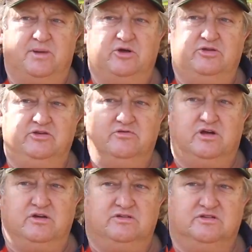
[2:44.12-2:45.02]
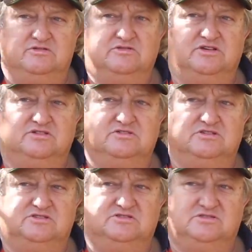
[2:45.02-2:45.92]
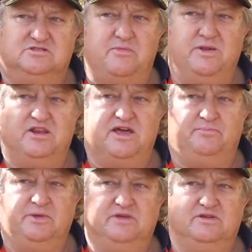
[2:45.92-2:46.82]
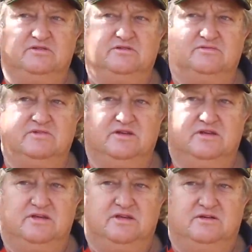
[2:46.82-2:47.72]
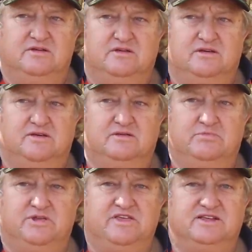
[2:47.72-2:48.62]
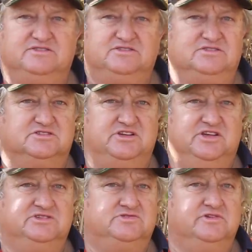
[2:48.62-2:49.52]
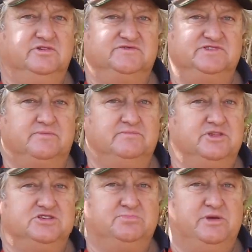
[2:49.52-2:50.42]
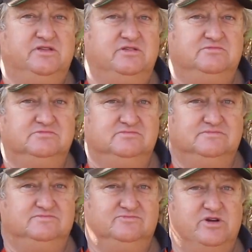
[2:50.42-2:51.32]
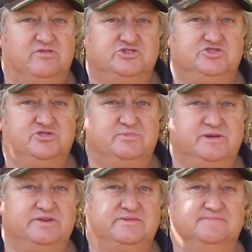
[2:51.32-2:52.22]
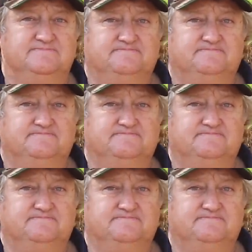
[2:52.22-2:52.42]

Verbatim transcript: a bony row that, that that's a bit lumpy and but that's just history of something that's been where it shouldn't have been.